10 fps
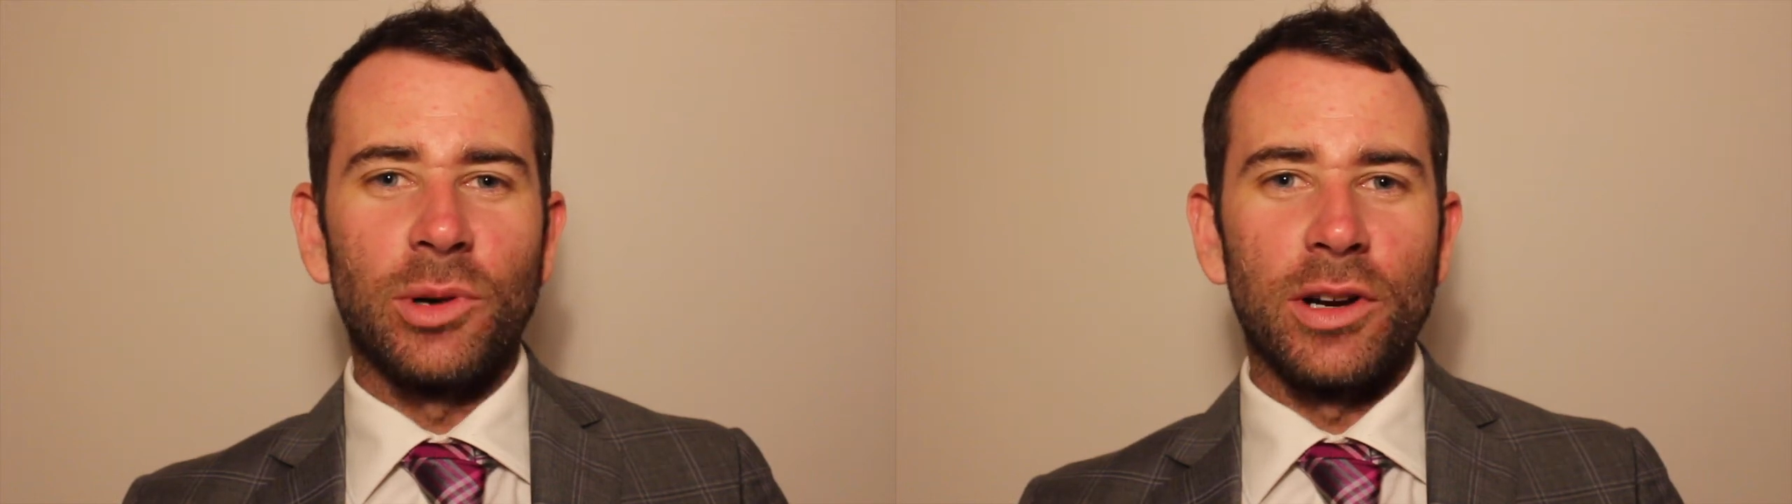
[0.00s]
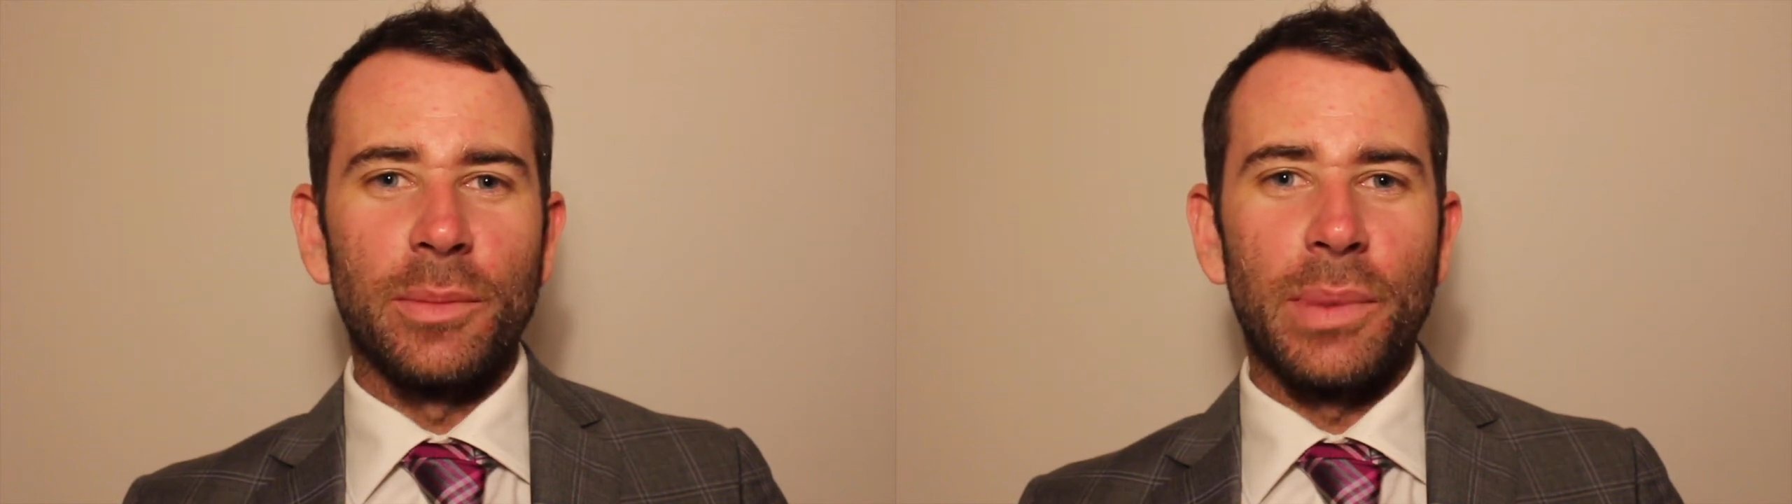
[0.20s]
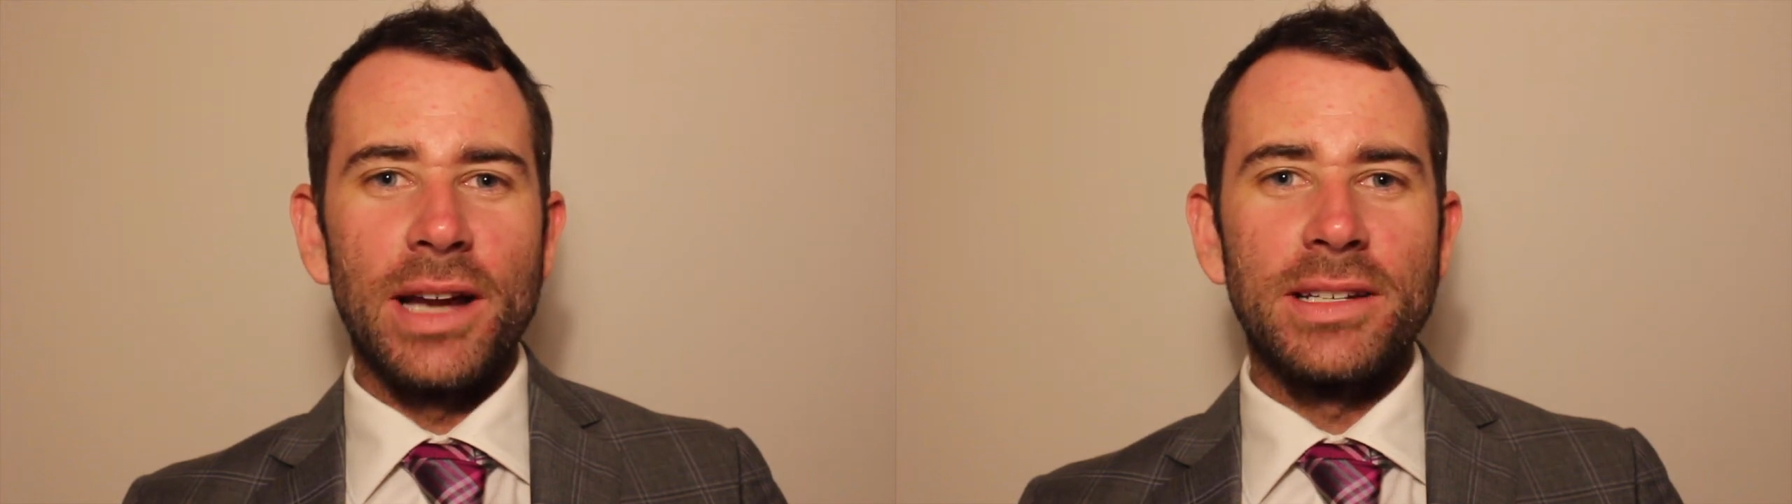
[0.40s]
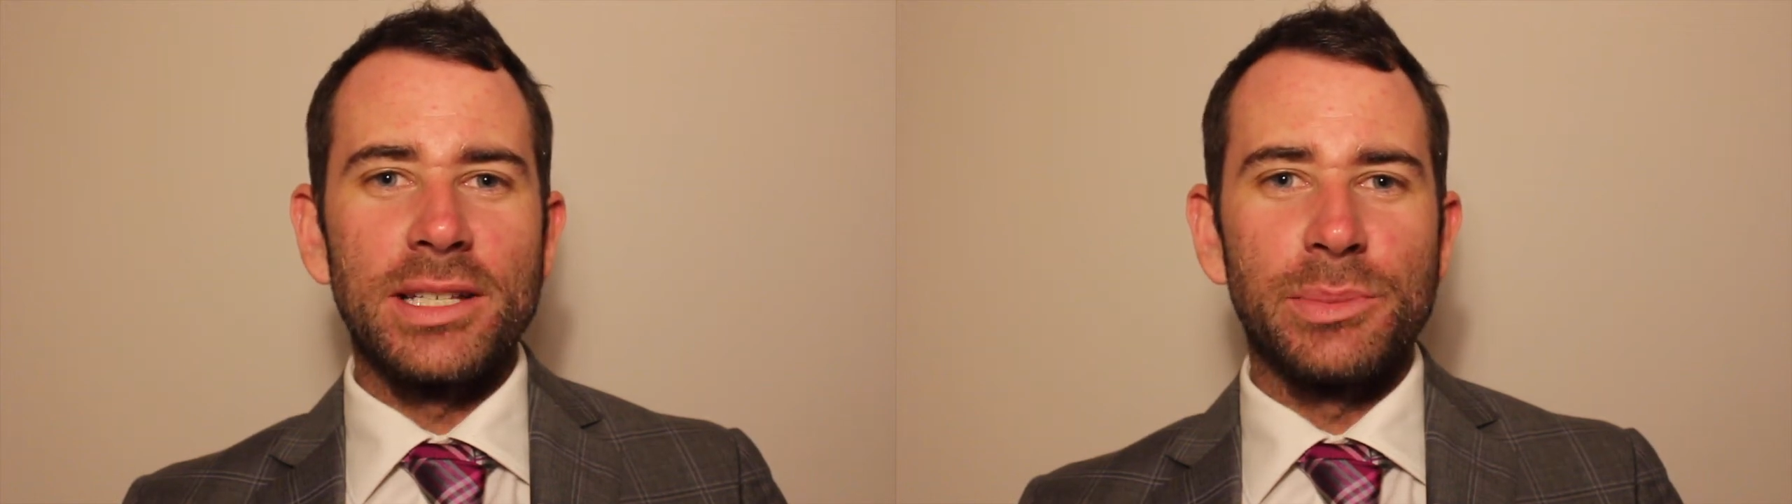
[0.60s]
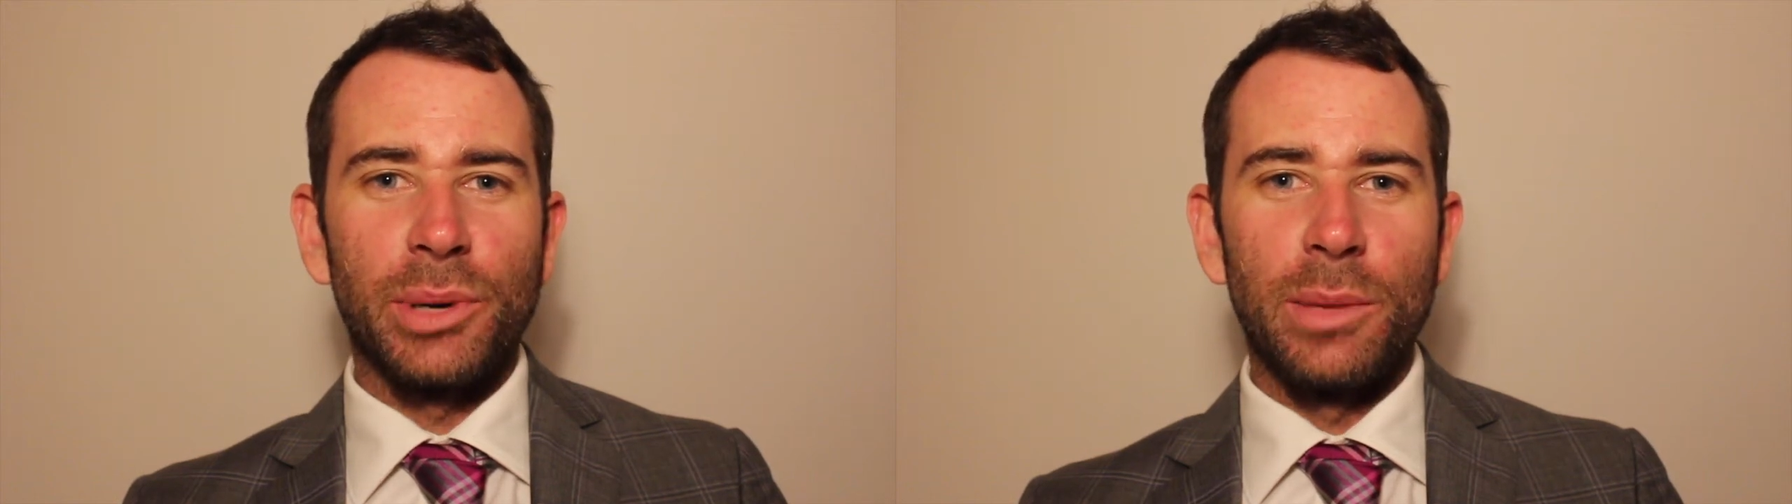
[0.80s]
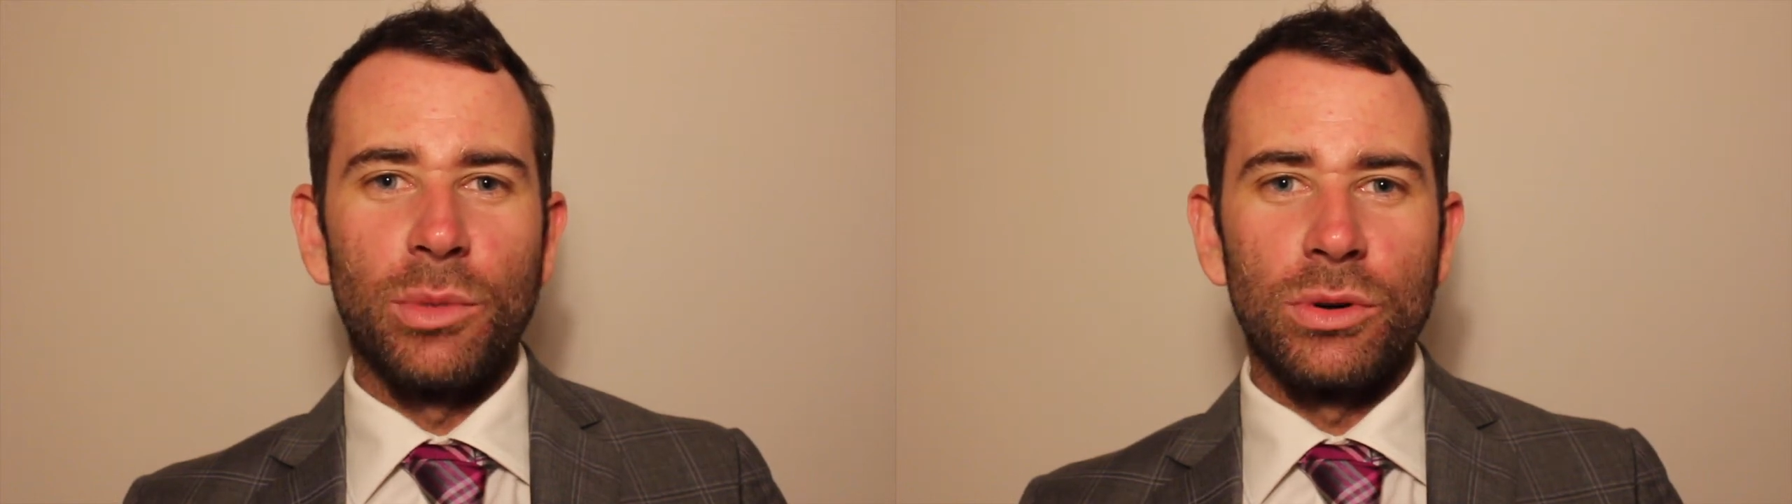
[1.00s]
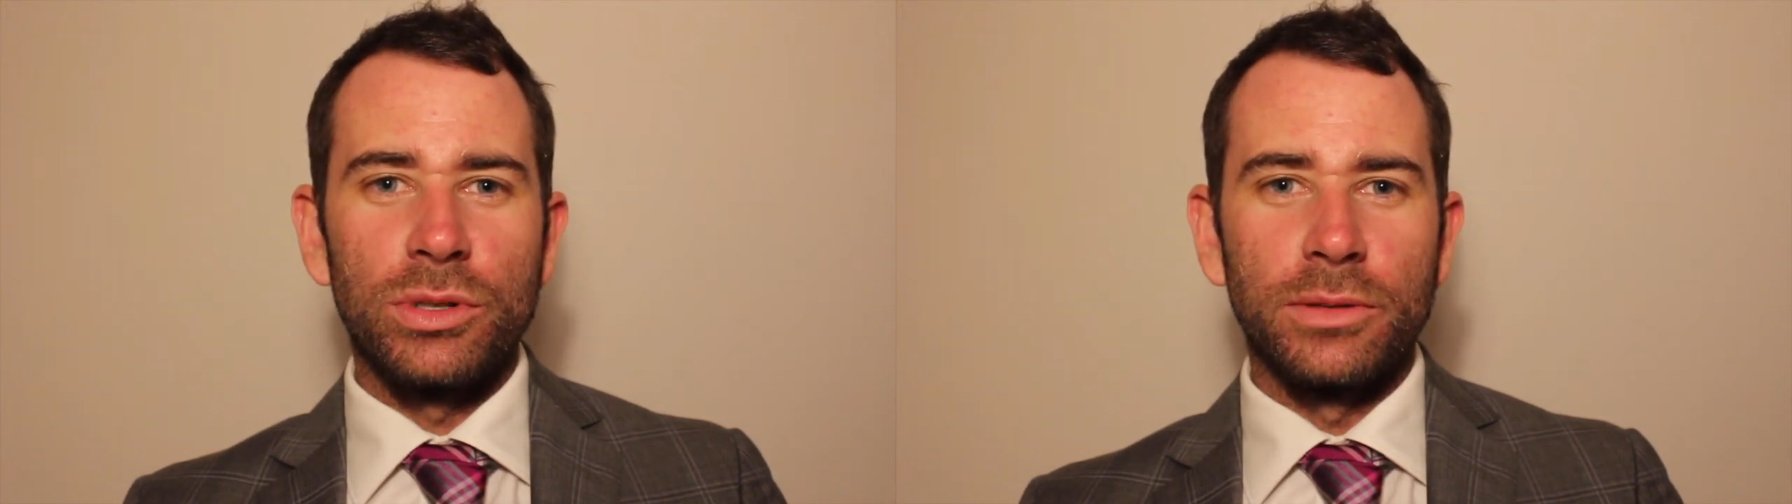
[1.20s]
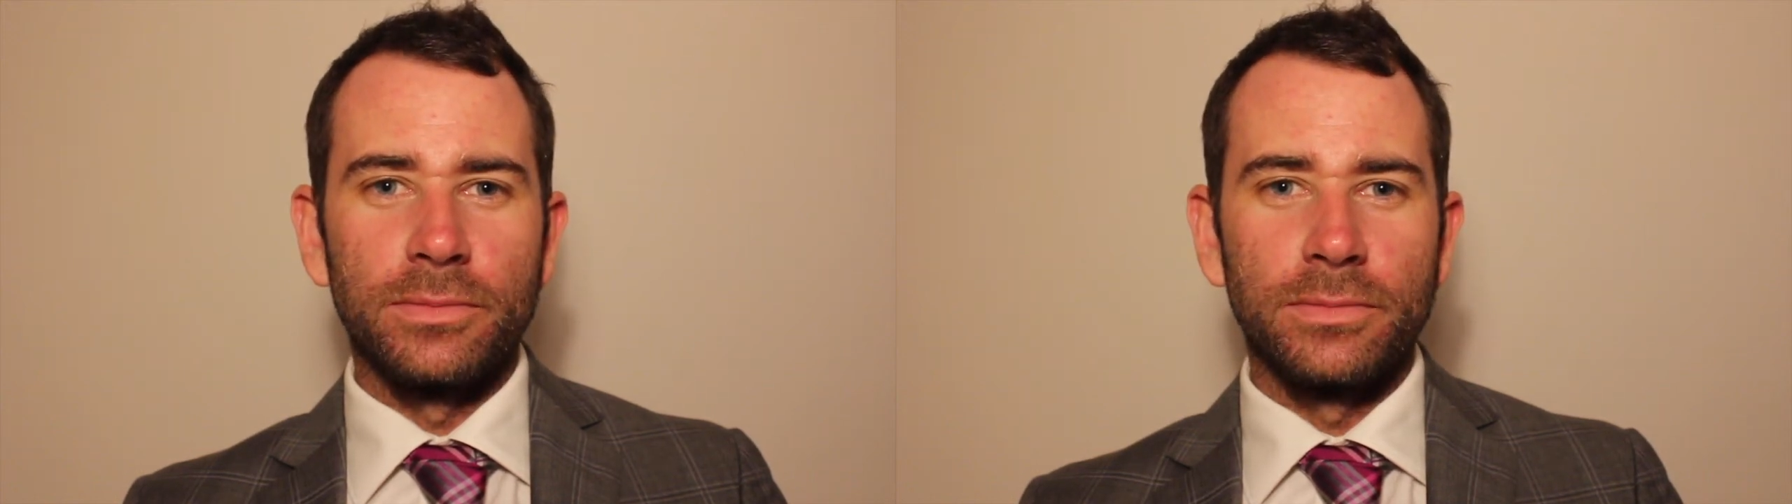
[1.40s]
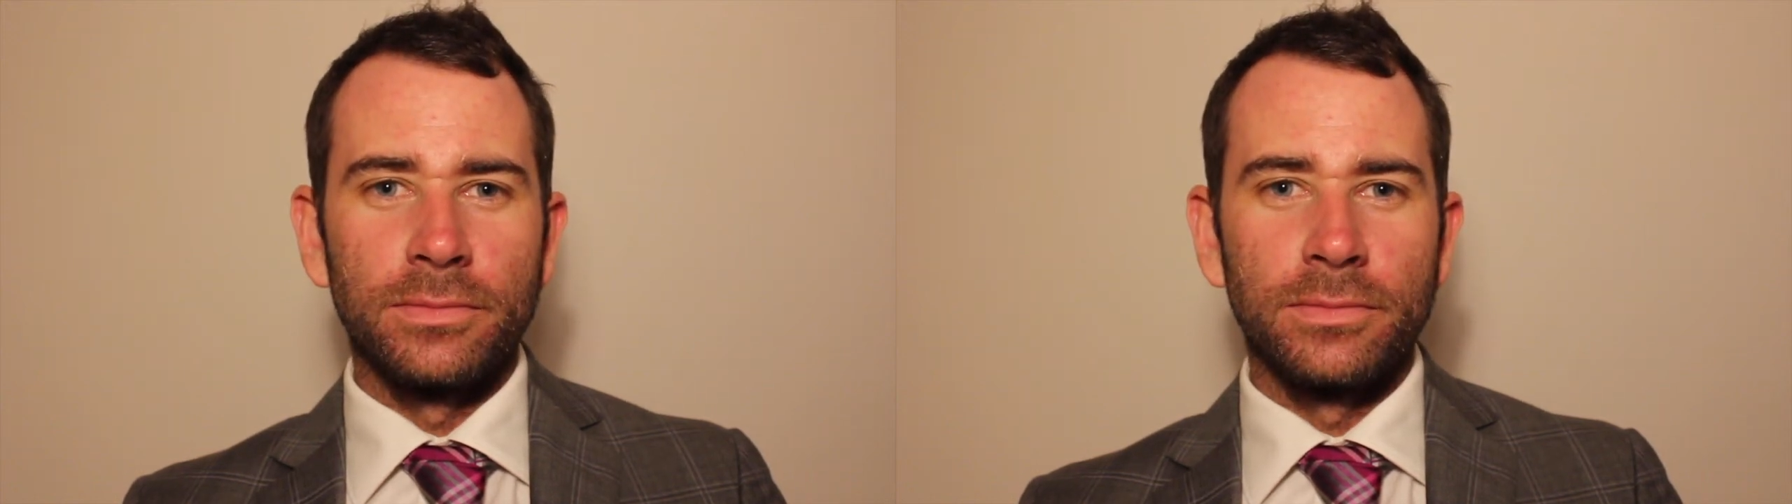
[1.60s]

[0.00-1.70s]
Welcome to Punters Pre-Mortem.